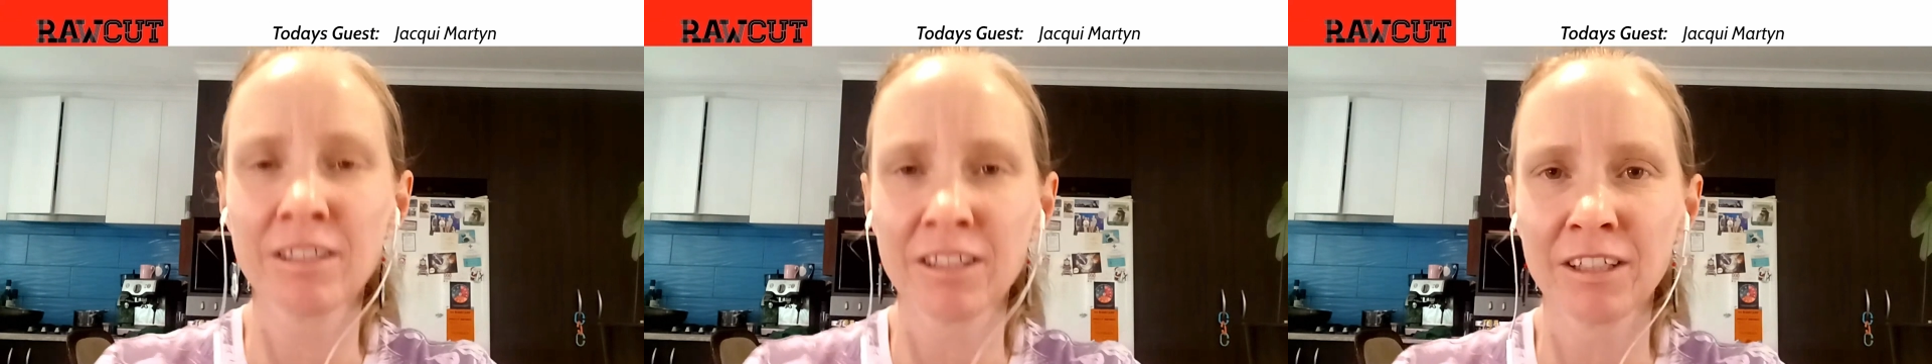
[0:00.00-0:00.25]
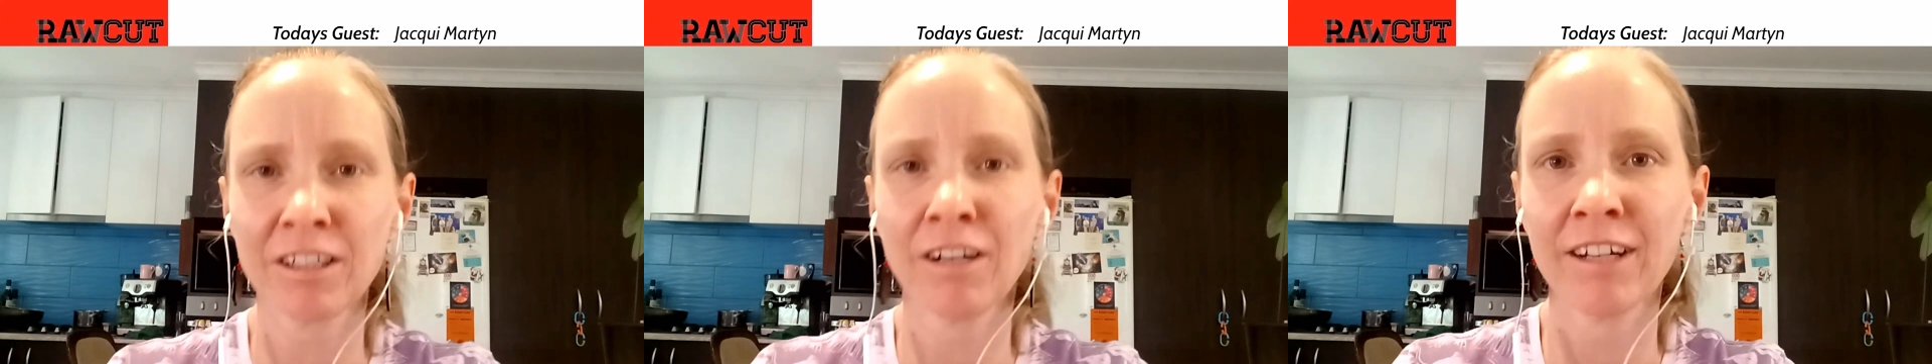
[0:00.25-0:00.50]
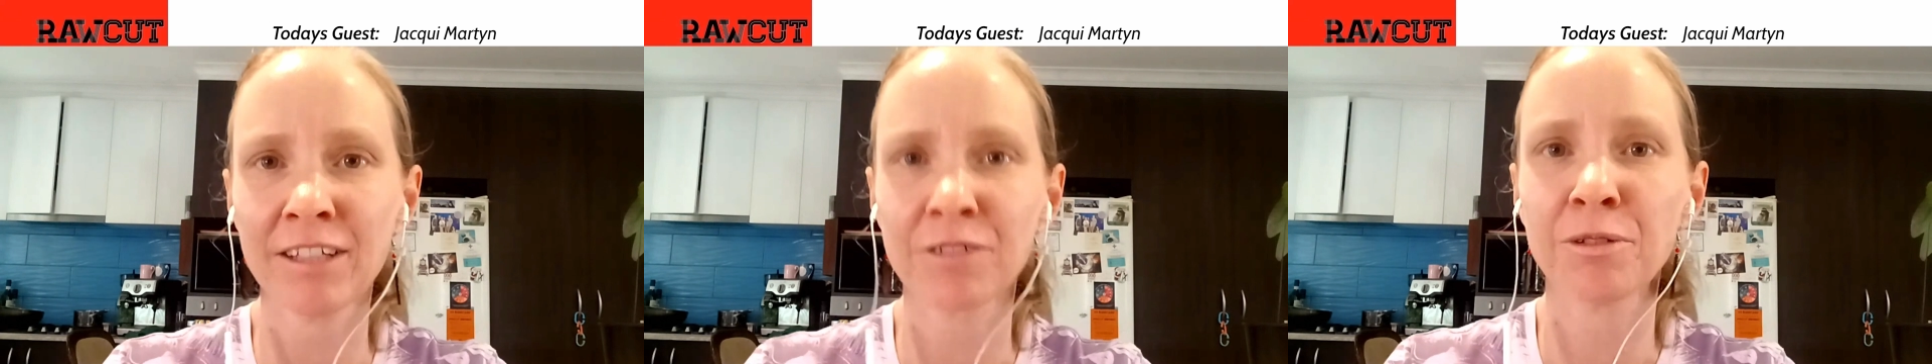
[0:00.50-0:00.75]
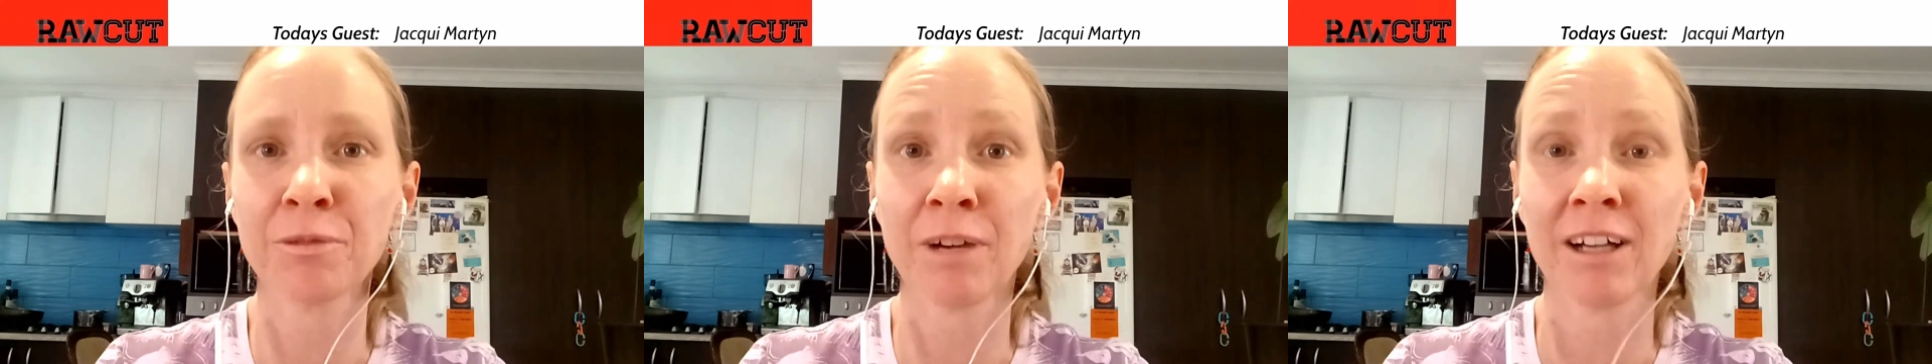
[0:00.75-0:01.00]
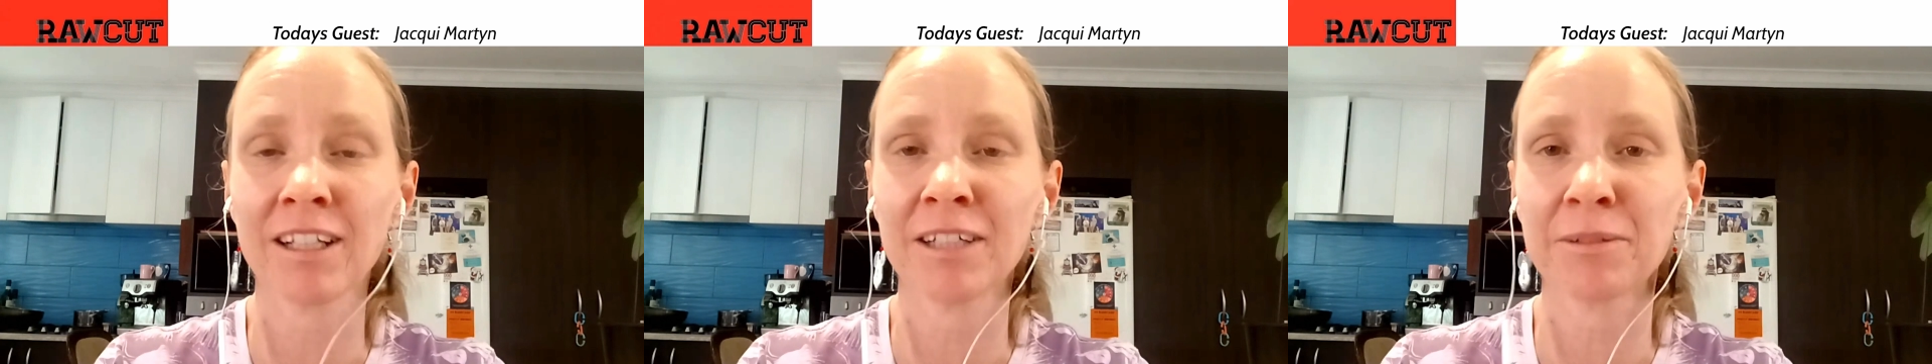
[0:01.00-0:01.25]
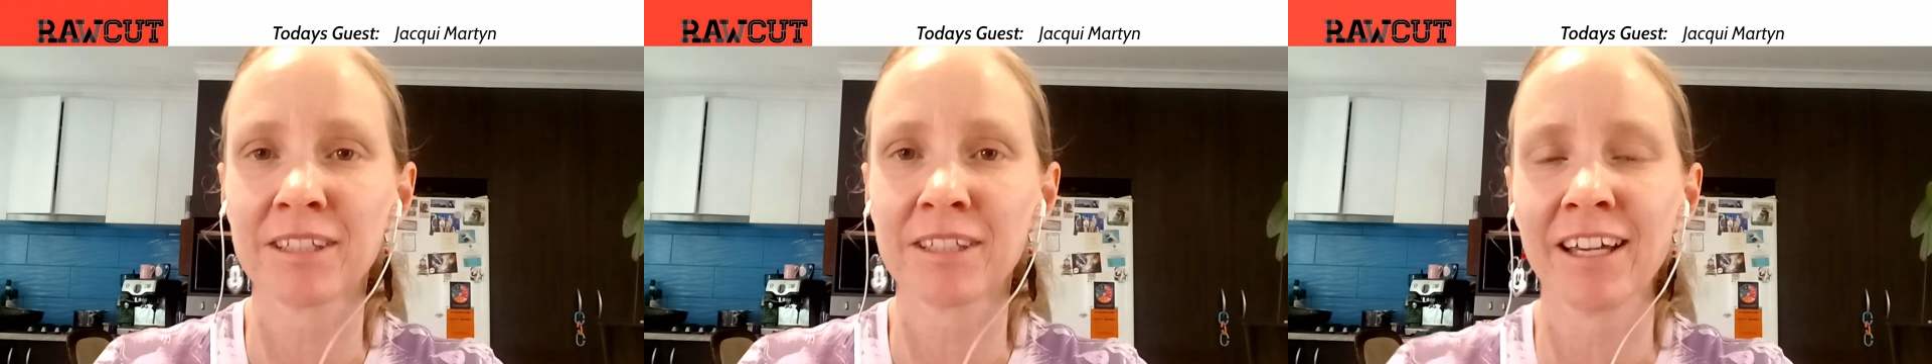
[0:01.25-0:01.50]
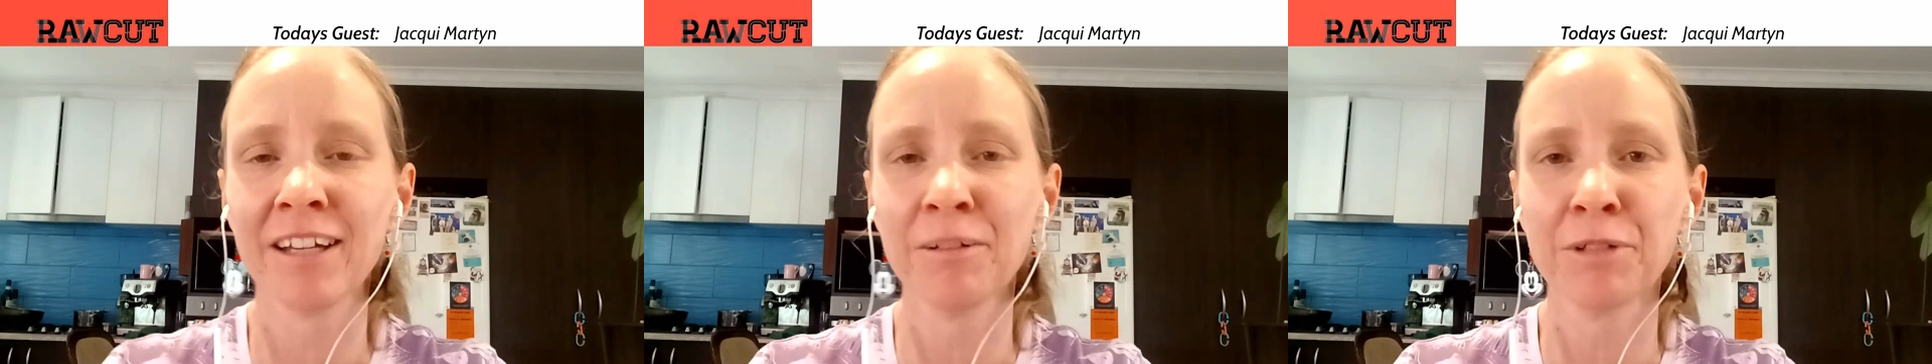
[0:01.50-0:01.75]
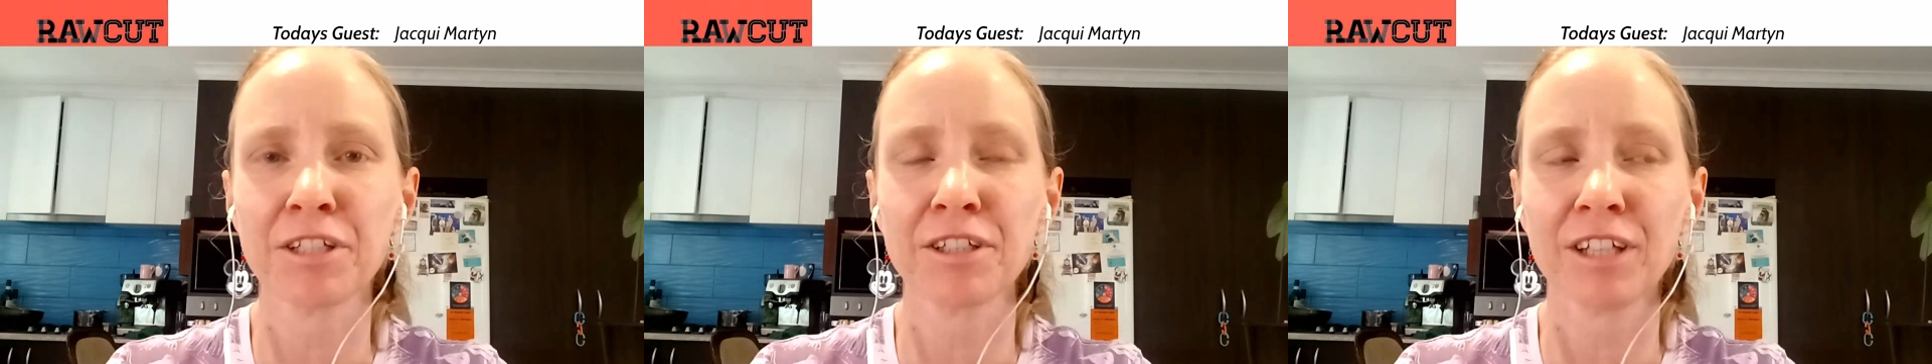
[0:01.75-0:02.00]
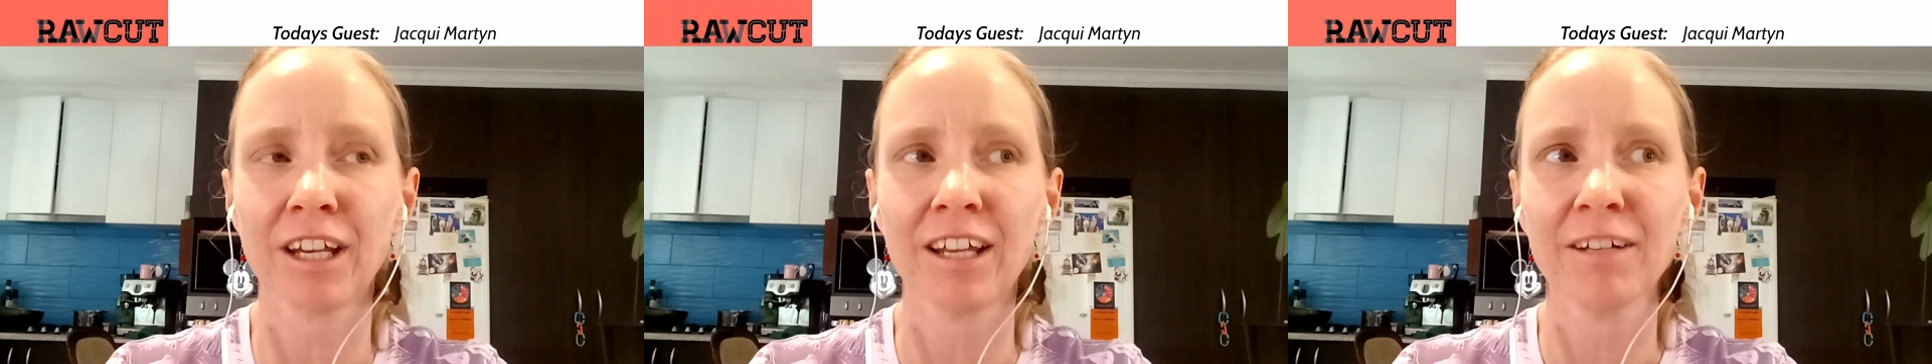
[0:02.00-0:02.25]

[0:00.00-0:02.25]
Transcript: to high school while I was there, which